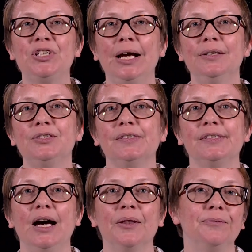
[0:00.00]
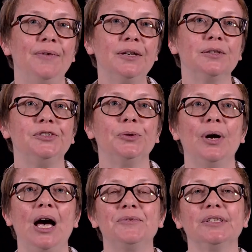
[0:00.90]
challenges and other factors you
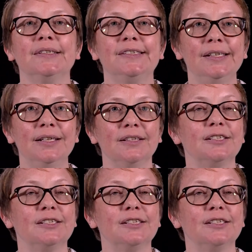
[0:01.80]
will have to consider